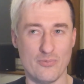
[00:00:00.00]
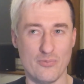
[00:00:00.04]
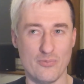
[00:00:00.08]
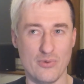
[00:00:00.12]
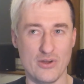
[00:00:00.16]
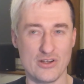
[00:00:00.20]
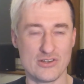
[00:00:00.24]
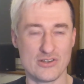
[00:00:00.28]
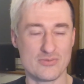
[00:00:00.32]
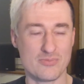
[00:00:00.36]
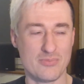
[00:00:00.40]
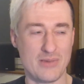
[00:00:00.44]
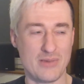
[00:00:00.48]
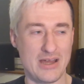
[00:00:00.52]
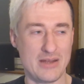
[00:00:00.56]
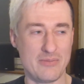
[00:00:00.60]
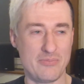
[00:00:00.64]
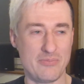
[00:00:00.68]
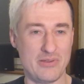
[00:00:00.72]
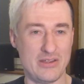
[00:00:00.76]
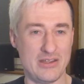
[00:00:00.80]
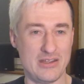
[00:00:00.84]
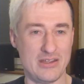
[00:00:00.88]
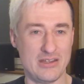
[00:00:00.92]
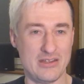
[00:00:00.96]
which might
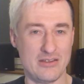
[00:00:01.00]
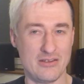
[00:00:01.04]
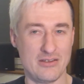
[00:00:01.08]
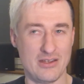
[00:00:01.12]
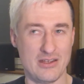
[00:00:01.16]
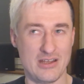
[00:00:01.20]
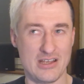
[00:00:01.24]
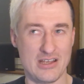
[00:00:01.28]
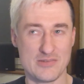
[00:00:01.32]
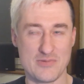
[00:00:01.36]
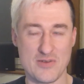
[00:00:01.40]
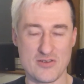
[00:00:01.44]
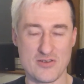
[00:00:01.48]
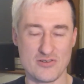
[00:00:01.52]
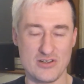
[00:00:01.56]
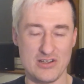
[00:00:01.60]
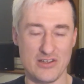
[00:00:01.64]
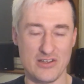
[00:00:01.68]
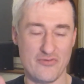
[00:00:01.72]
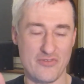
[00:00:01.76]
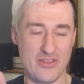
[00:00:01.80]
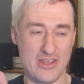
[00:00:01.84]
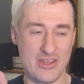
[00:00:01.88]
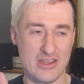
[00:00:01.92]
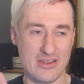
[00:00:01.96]
be, especially
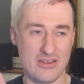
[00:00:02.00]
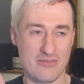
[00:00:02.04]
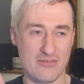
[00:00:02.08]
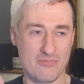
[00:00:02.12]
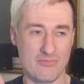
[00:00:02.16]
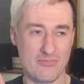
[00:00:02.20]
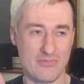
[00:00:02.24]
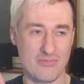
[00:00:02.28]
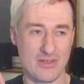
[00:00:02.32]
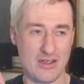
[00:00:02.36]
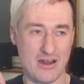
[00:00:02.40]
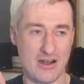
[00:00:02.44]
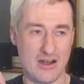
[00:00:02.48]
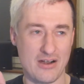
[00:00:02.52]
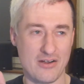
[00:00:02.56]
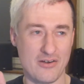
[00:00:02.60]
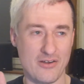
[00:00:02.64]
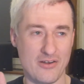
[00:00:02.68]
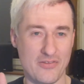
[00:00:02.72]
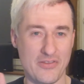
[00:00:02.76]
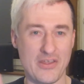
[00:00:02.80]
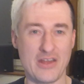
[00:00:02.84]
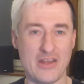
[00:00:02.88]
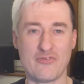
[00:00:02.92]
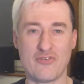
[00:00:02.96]
if they are
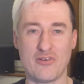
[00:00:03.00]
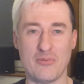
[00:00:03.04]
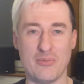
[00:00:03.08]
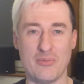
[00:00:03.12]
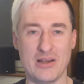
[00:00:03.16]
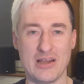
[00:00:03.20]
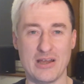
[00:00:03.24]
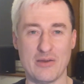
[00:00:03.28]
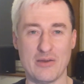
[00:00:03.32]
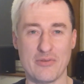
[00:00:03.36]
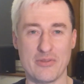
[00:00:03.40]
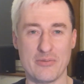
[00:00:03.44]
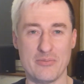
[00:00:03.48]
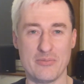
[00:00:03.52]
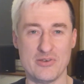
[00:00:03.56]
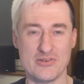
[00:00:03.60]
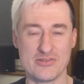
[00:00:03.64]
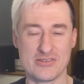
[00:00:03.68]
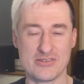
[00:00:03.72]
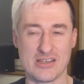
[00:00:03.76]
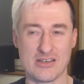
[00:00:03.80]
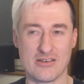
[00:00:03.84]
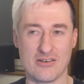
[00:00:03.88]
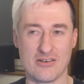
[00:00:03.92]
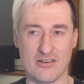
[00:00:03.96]
not that familiar with the
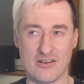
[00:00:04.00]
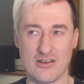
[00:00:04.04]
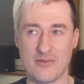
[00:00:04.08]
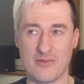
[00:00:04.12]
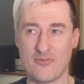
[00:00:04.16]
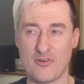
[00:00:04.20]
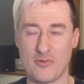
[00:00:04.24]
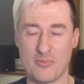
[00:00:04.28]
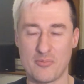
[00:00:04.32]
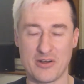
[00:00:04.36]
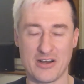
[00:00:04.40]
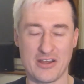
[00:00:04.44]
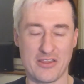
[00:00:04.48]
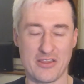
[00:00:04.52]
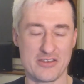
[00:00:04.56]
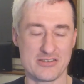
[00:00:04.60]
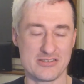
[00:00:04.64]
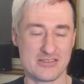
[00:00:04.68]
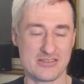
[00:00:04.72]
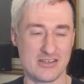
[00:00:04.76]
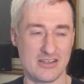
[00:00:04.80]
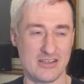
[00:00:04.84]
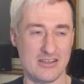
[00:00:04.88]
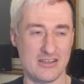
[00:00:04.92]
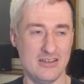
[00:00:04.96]
music or come from another
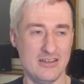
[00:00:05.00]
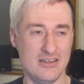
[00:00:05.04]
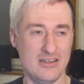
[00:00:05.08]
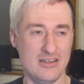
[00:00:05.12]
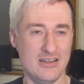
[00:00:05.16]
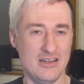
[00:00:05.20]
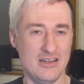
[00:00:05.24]
city,